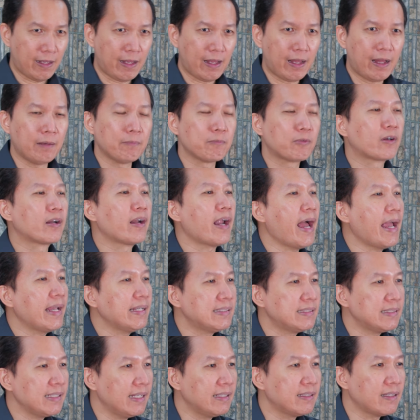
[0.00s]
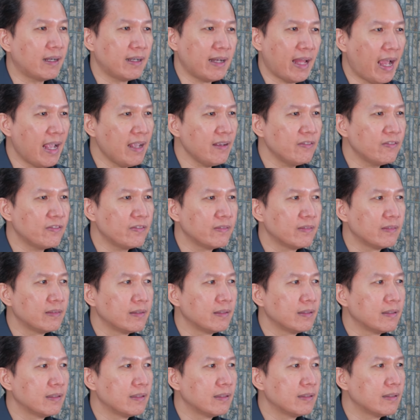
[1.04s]
um, Christ in our life,
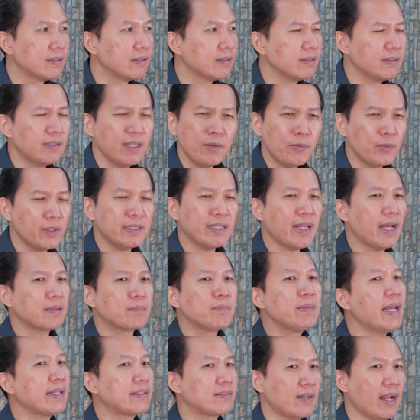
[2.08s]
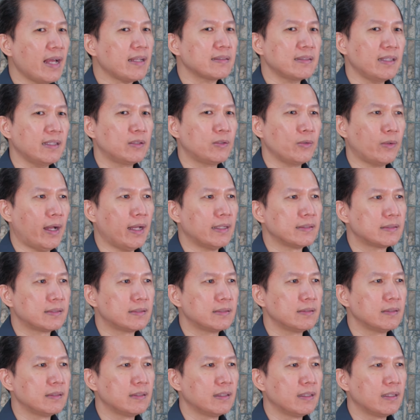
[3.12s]
they will not be attracted to
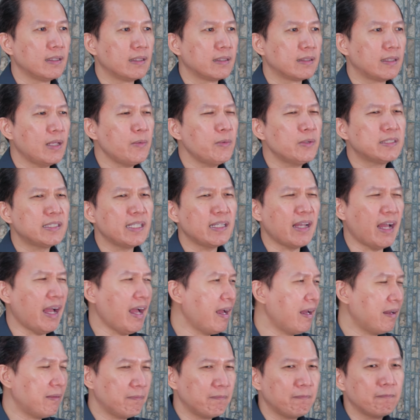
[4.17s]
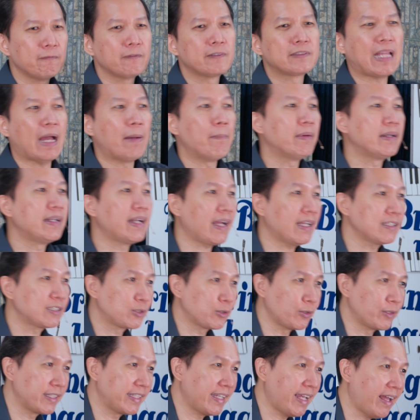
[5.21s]
us. They will say, ah, tama na
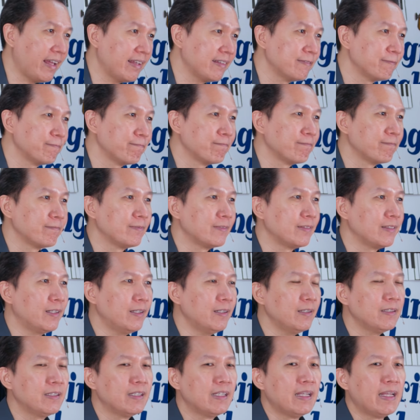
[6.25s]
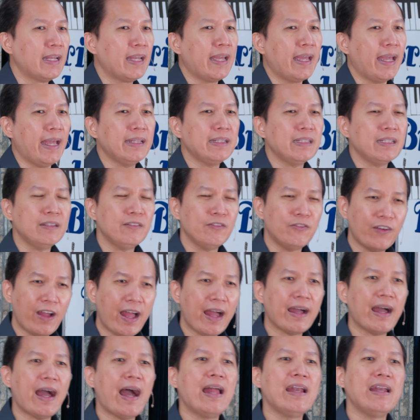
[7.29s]
kastorya. No? And in
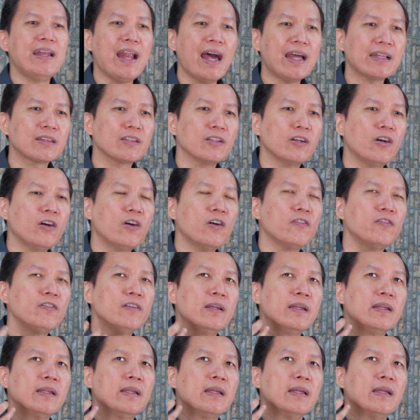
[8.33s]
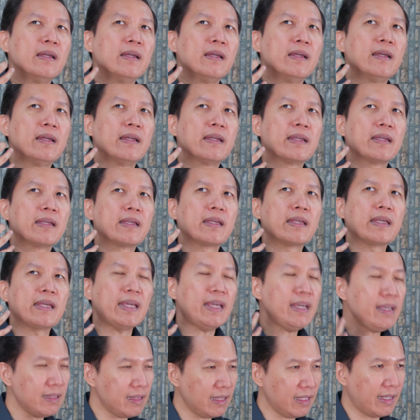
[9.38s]
fact, a lot of
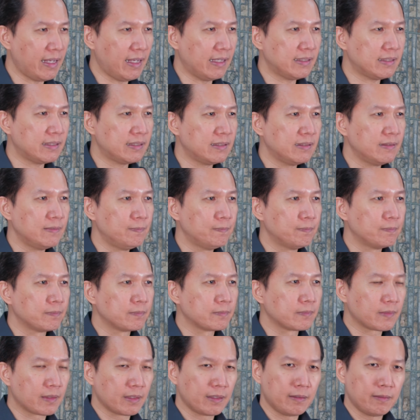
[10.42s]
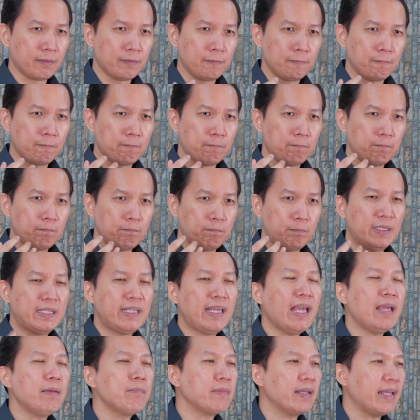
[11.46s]
atheists
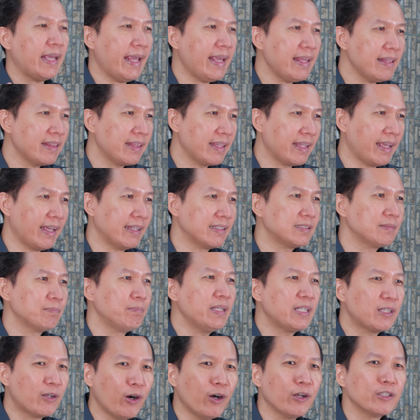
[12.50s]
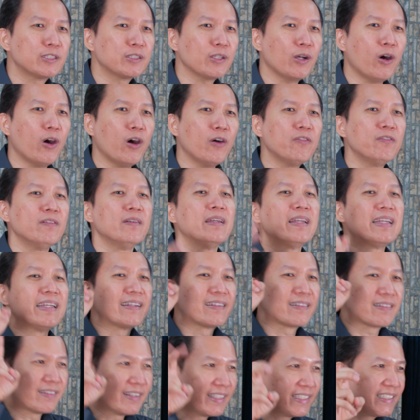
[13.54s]
became atheists because of
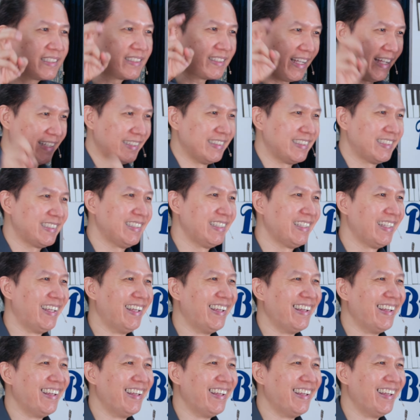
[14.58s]
Christians,